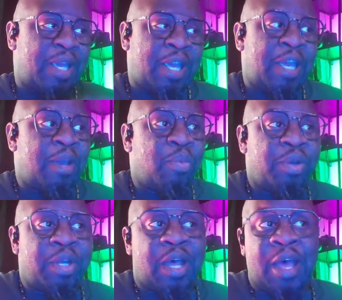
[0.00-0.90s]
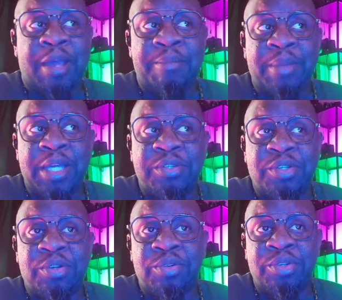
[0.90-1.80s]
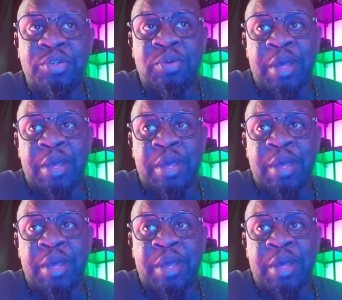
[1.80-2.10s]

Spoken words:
And what I may still do,